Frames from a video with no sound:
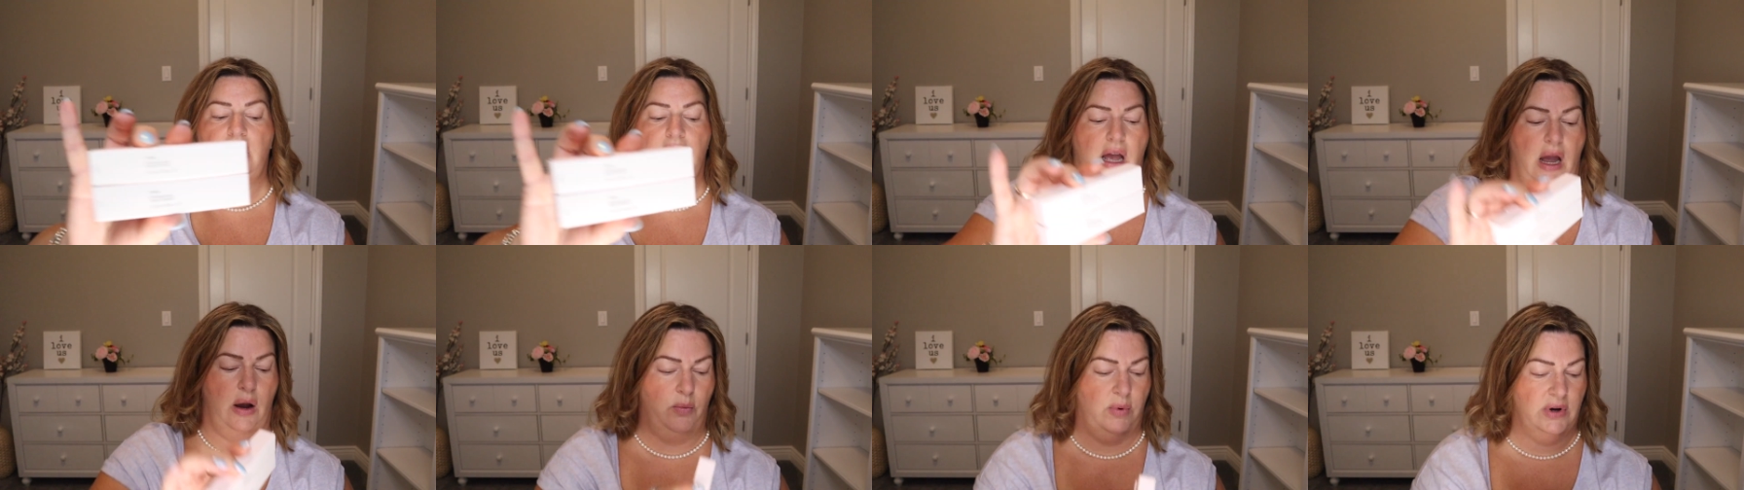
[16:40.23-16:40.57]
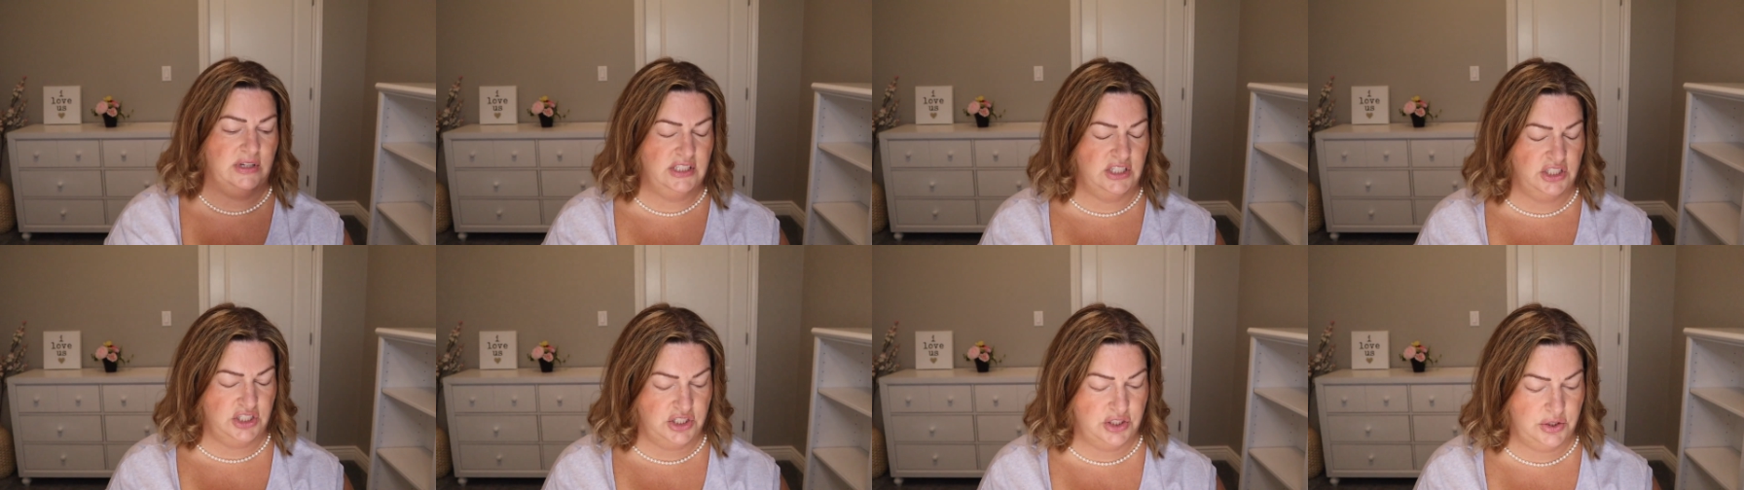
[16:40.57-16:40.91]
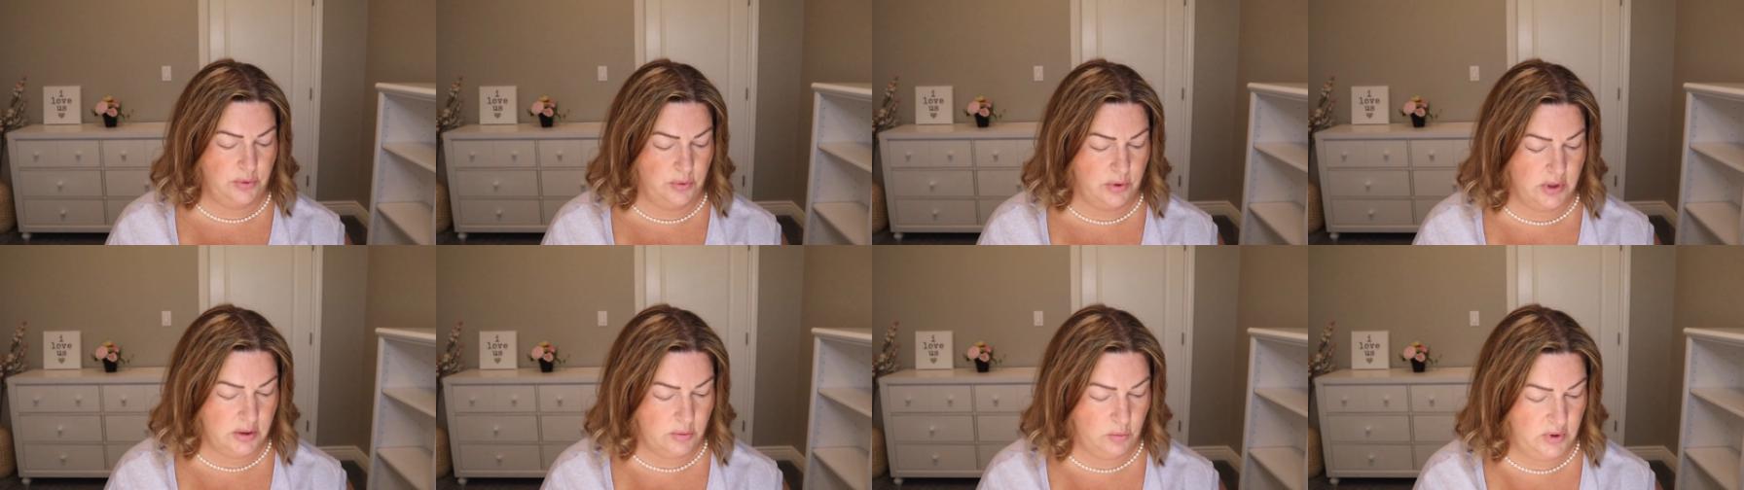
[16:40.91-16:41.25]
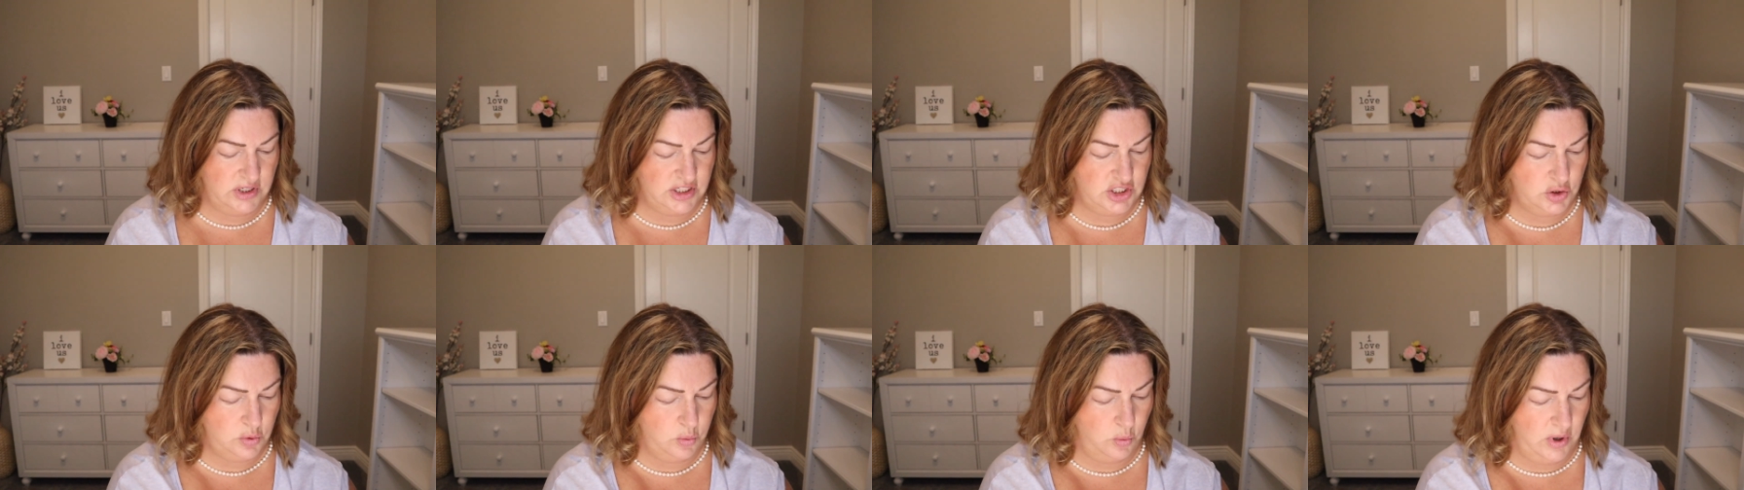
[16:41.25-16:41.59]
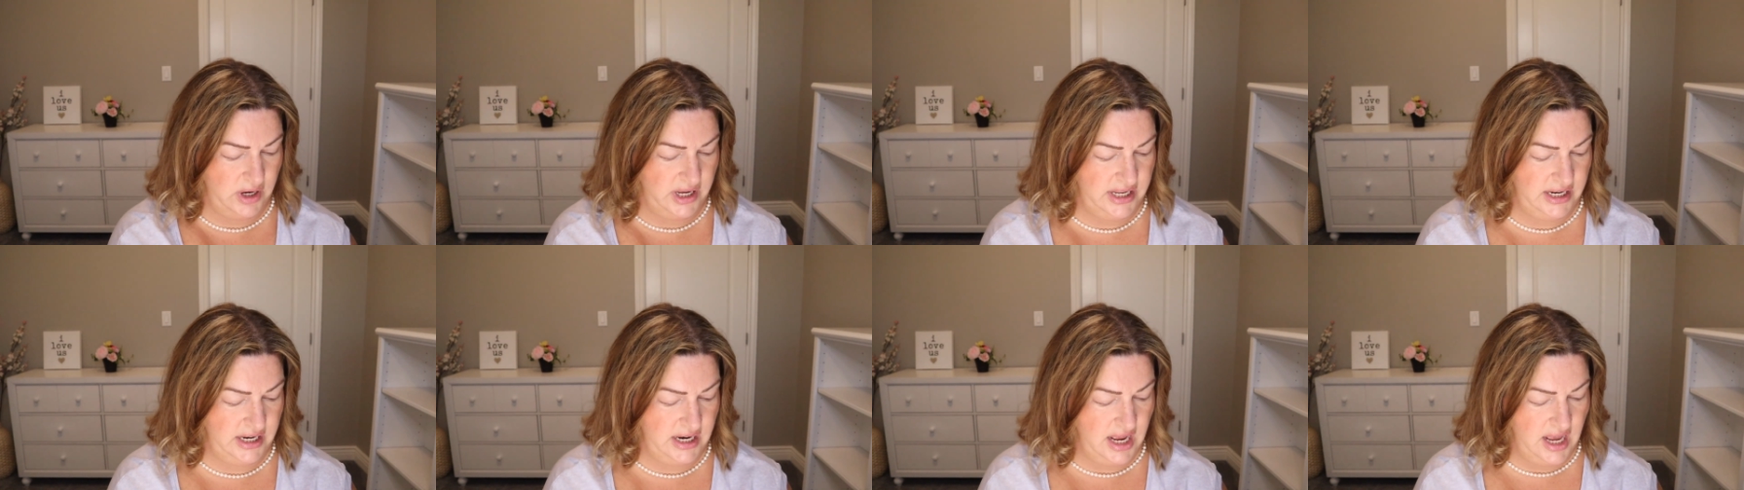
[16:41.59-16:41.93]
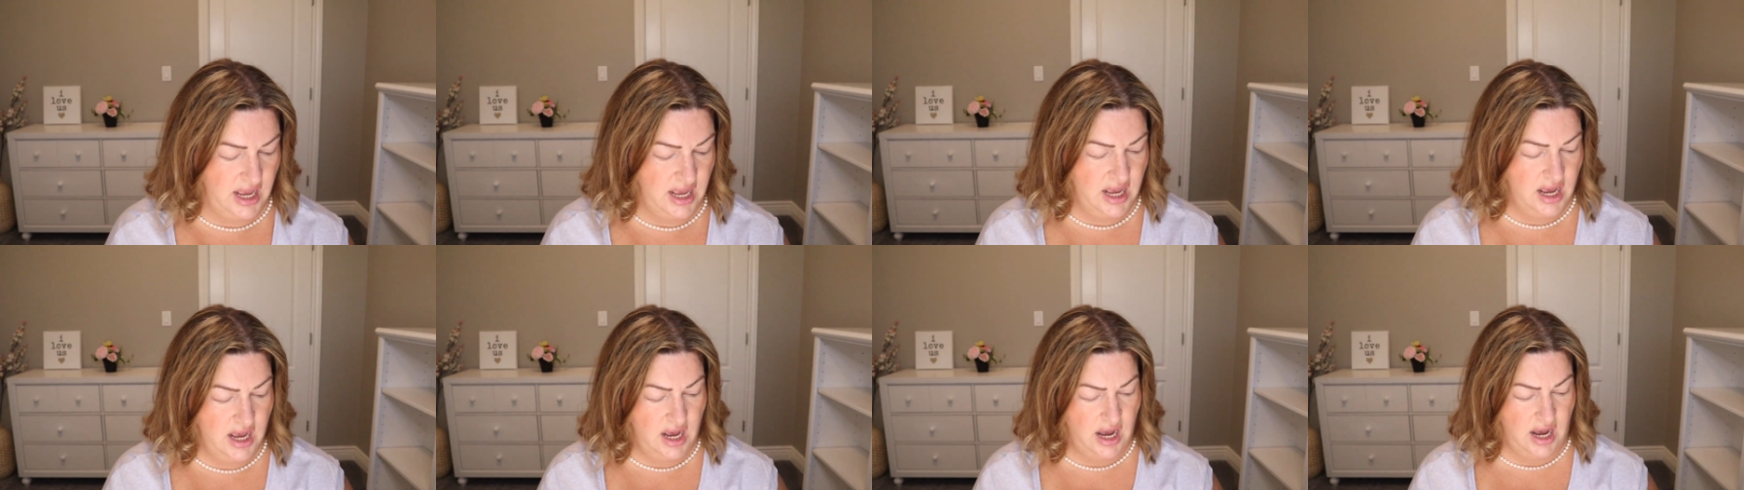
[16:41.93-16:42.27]
I wasn't sure which one
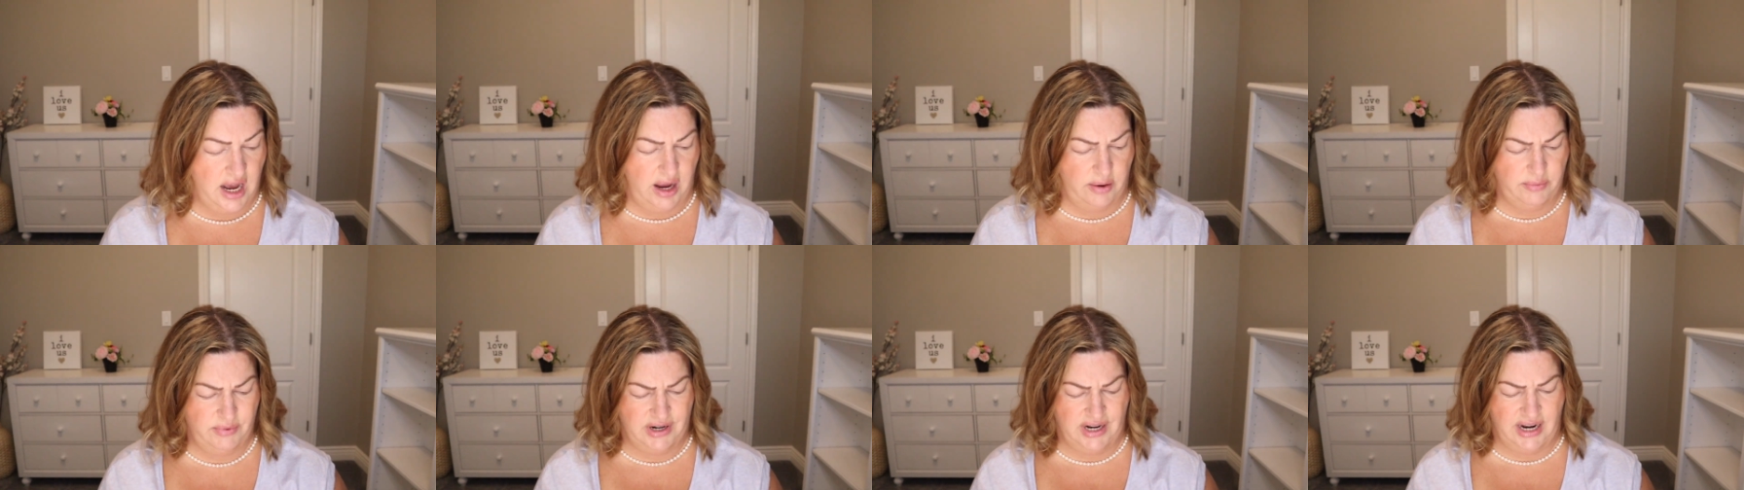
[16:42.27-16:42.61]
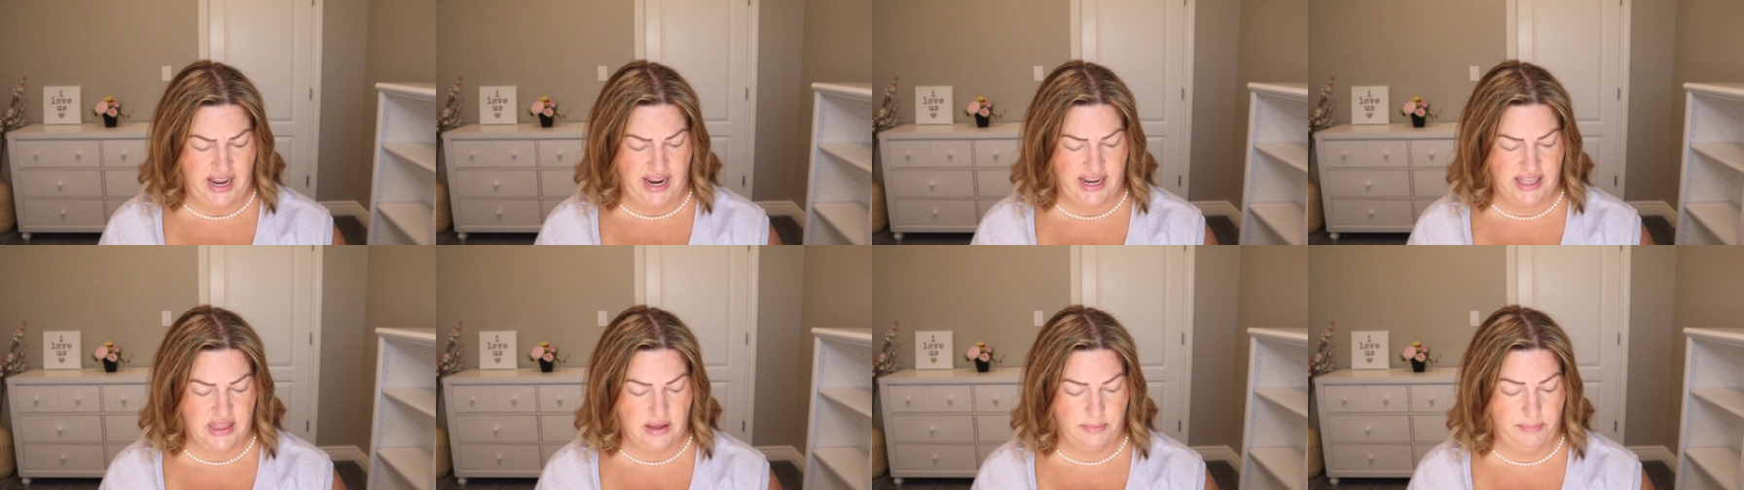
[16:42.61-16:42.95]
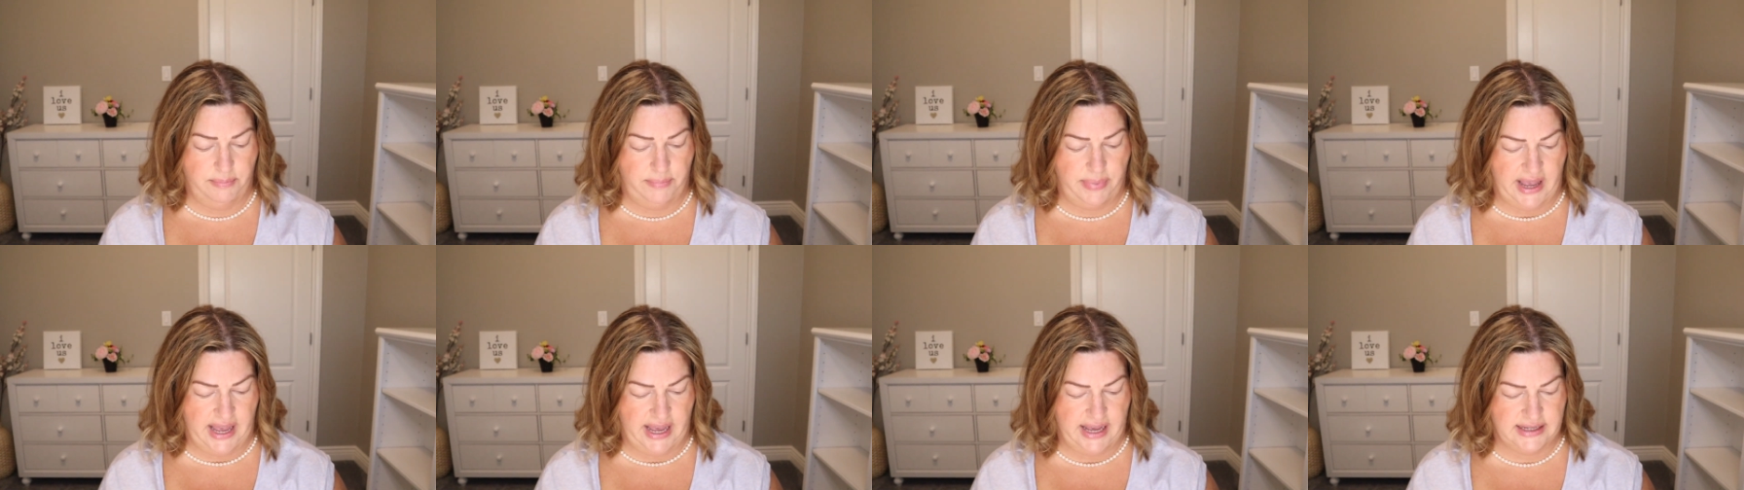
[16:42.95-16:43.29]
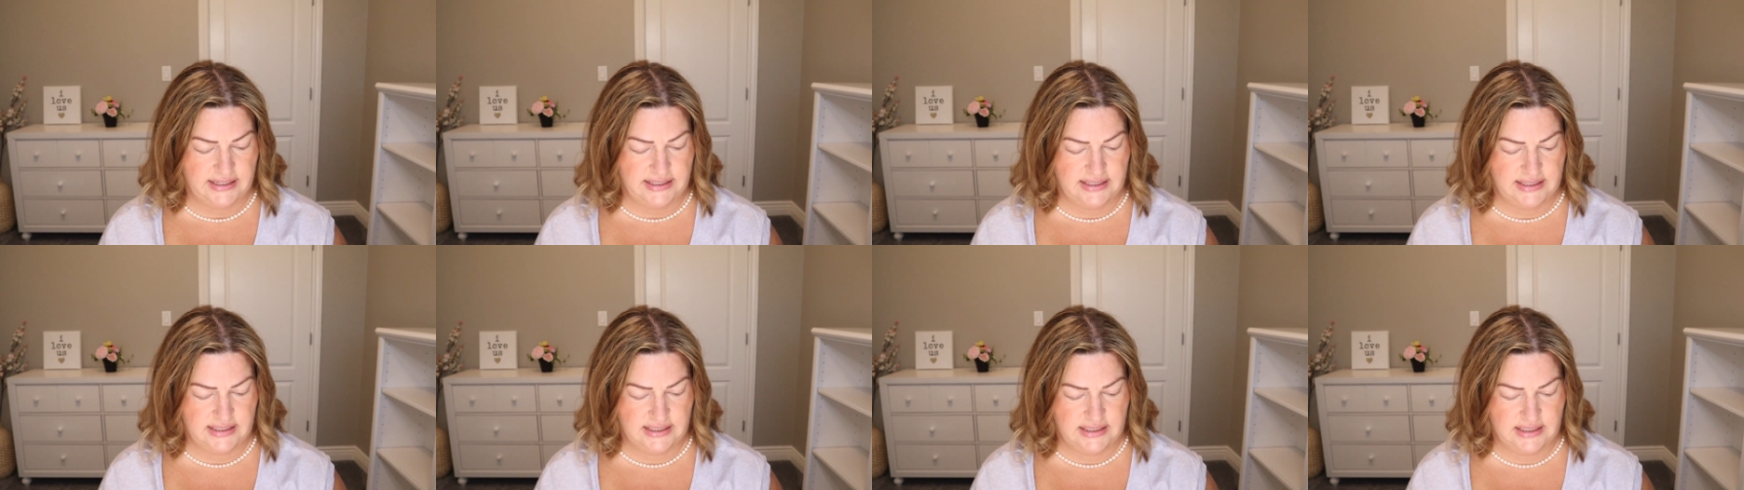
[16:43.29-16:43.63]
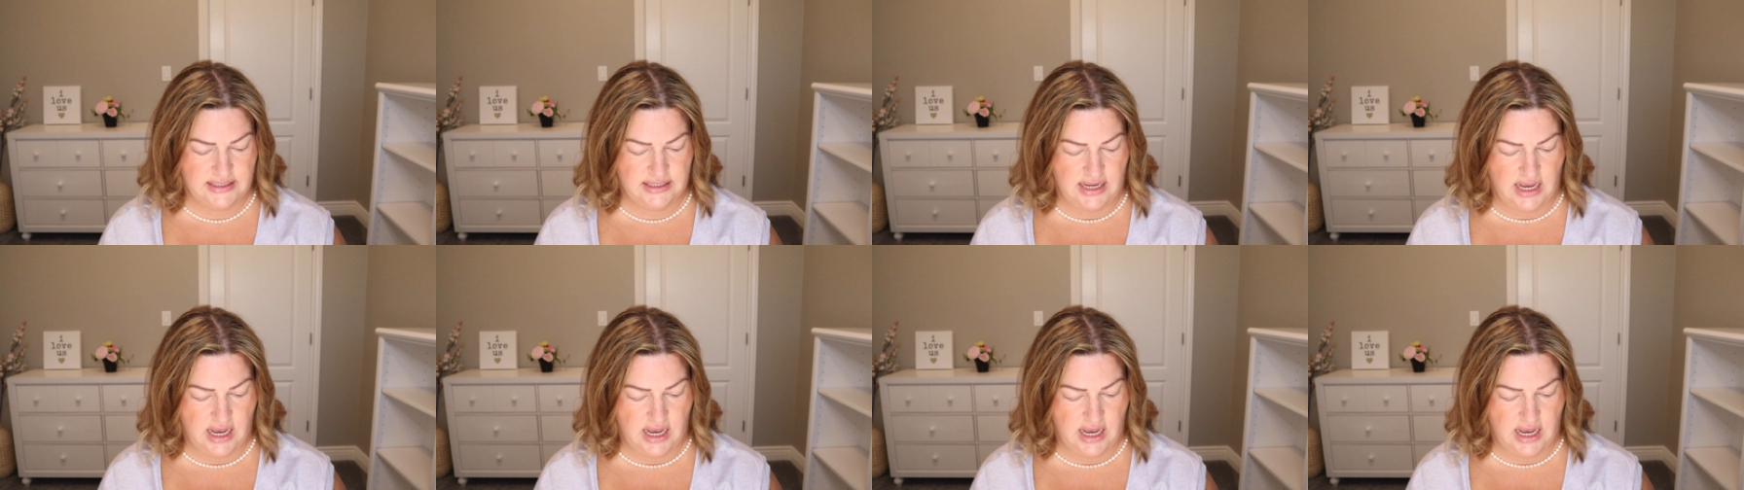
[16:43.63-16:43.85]
I would like the best.